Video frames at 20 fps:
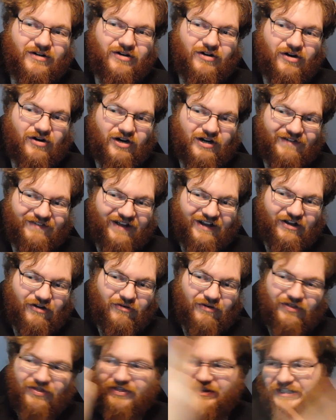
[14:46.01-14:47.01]
Or if I
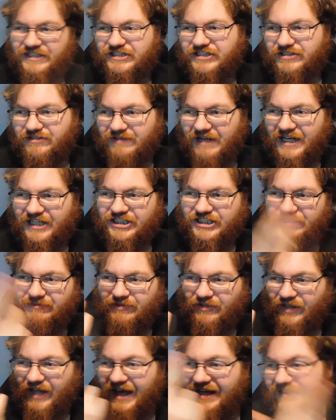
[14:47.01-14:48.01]
go in this direction,
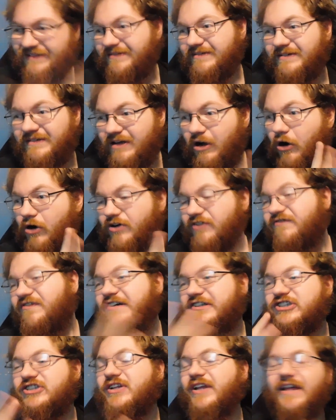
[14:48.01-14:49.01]
will that
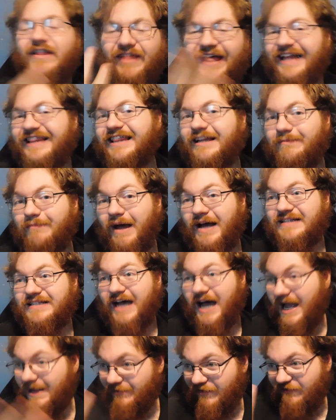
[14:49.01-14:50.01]
artificially lengthen my
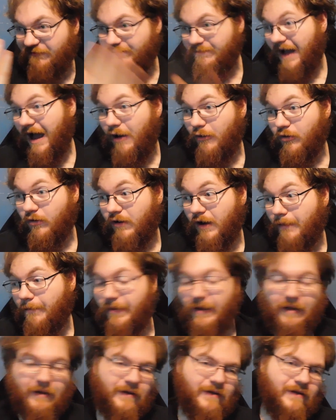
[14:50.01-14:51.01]
time of power up?